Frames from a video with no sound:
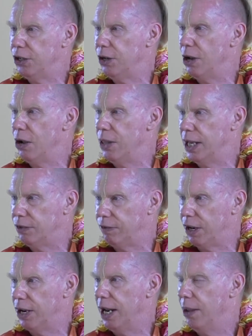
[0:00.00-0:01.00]
You know these
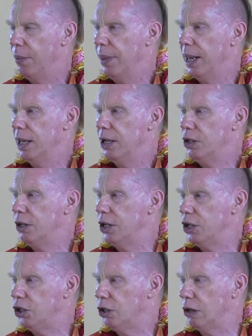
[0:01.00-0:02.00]
very
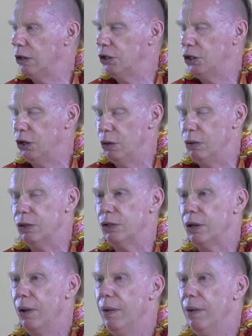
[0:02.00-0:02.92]
traditional shoes.